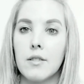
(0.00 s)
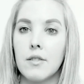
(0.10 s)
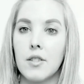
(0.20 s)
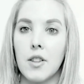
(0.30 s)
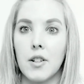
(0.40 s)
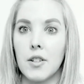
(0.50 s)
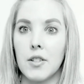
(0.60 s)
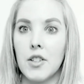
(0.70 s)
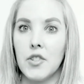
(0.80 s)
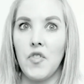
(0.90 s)
so they're in
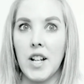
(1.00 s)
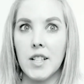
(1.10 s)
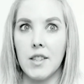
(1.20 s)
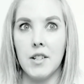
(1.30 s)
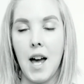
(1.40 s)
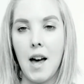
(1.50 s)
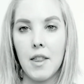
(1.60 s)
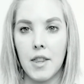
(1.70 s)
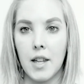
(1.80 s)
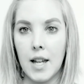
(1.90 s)
this fight to the
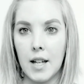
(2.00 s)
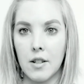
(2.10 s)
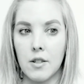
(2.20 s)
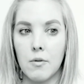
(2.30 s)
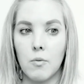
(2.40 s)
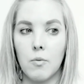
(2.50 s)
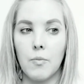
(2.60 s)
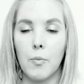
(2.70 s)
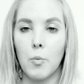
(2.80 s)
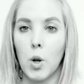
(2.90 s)
death, and
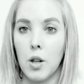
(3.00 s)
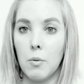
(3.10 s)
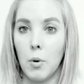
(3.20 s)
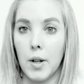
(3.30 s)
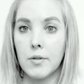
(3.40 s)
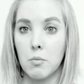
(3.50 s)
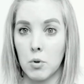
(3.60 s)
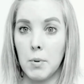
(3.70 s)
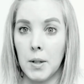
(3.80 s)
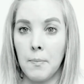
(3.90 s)
one of the boys,
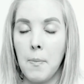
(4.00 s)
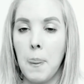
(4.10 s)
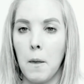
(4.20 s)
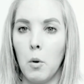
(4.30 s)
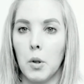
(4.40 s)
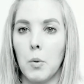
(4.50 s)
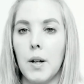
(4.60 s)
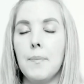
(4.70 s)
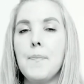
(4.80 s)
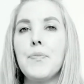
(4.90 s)
Reuben, the older
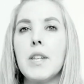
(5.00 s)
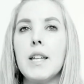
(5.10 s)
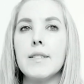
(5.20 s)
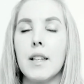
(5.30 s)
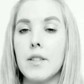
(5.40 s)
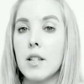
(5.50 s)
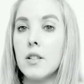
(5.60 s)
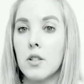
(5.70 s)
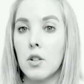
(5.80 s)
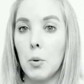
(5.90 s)
one, he says that he's
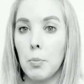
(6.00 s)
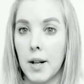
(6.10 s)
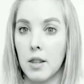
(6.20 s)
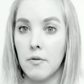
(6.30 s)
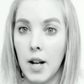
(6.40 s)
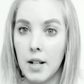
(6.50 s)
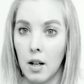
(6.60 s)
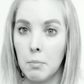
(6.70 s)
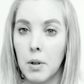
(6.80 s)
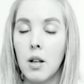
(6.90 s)
going to go break the fight
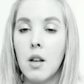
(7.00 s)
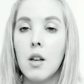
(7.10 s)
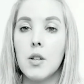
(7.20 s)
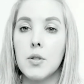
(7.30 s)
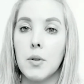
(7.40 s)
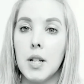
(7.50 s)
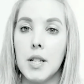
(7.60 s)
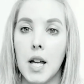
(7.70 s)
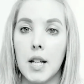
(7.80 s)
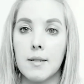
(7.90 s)
up. So he
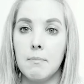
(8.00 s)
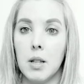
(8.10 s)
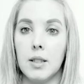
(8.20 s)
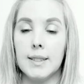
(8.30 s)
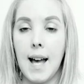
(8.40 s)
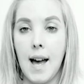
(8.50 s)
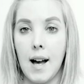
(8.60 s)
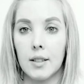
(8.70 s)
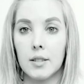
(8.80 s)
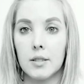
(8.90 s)
takes Billy's
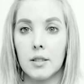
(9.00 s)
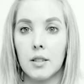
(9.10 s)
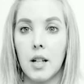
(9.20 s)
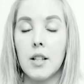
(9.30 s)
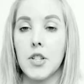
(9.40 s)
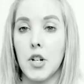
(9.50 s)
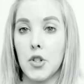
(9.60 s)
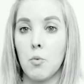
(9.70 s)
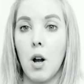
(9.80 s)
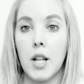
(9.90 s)
axe and starts
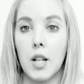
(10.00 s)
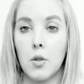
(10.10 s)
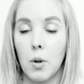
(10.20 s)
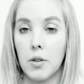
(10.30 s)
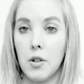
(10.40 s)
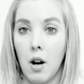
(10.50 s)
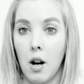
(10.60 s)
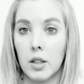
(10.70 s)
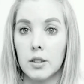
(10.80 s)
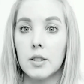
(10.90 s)
running toward the
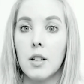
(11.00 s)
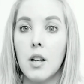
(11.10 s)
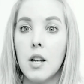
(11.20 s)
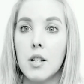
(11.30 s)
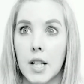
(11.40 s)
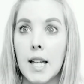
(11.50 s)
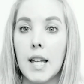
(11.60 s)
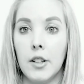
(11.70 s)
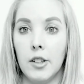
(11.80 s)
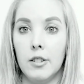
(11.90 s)
dogs to
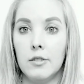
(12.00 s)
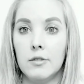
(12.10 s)
kill